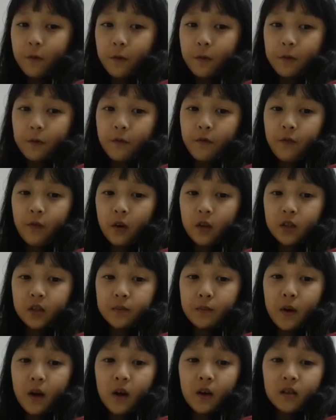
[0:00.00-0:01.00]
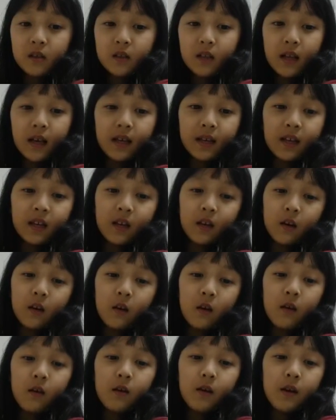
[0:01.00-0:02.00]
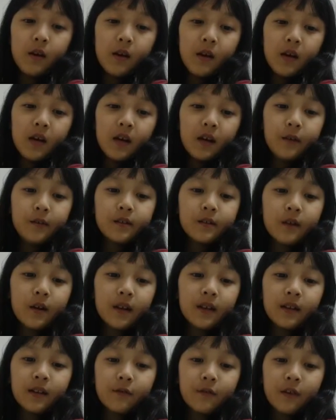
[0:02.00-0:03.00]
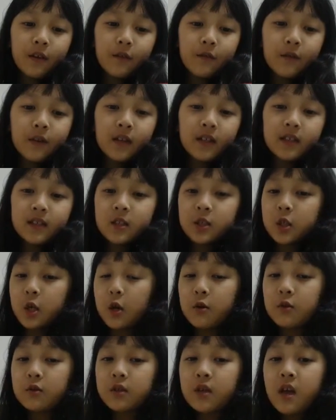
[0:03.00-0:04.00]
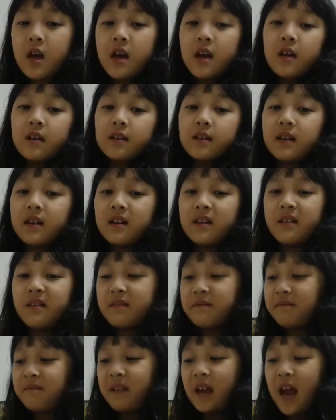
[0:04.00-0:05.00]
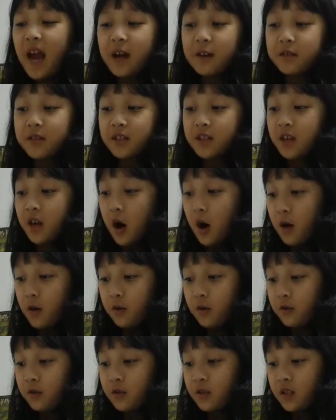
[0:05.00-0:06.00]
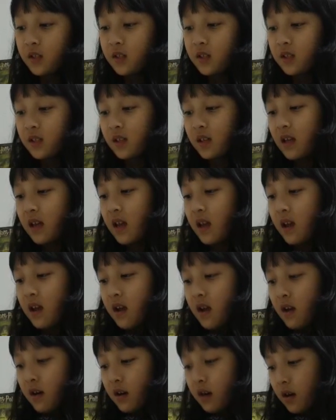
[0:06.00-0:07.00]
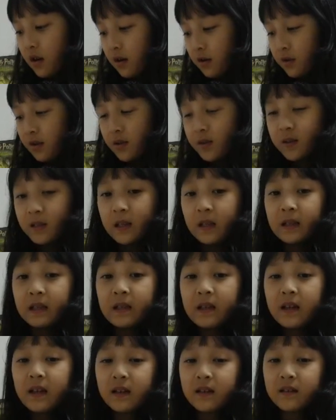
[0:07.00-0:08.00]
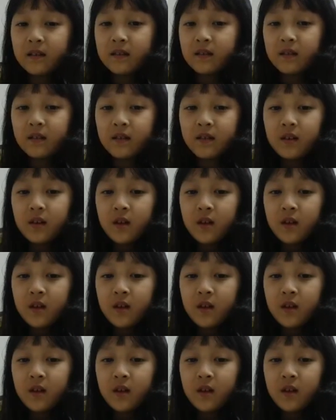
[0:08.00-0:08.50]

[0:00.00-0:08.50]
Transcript: first part, like here, it was kind of different. It shows the house ghost ghost, and then the